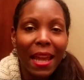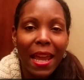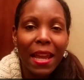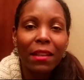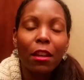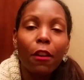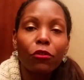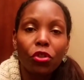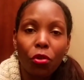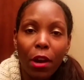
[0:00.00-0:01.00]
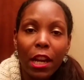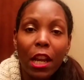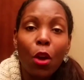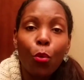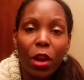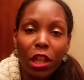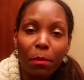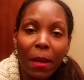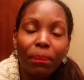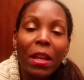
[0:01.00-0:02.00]
days of joining with
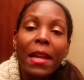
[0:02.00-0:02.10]
me.